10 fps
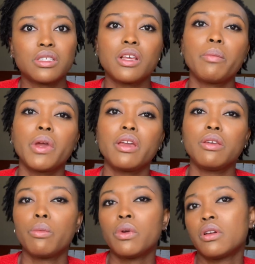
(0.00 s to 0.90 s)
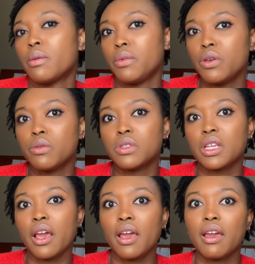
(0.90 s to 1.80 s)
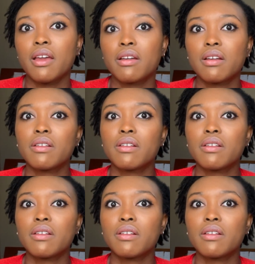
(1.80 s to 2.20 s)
same way you wouldn't abuse a